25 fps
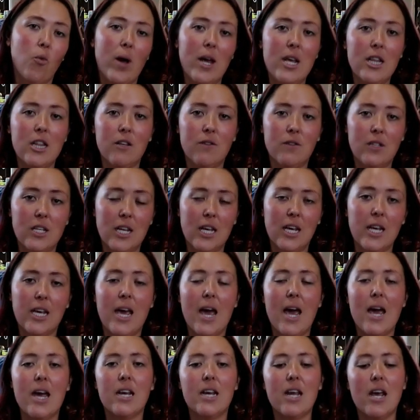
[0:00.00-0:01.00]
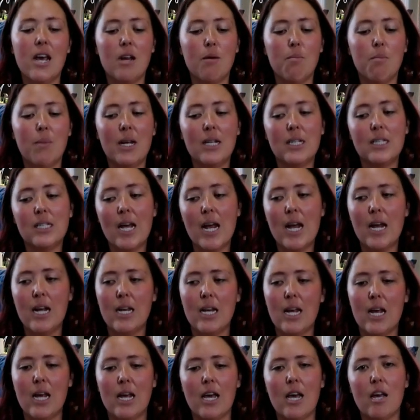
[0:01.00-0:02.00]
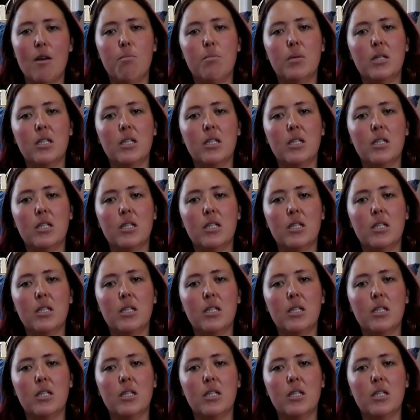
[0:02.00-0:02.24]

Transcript: weightlifting again and maintaining and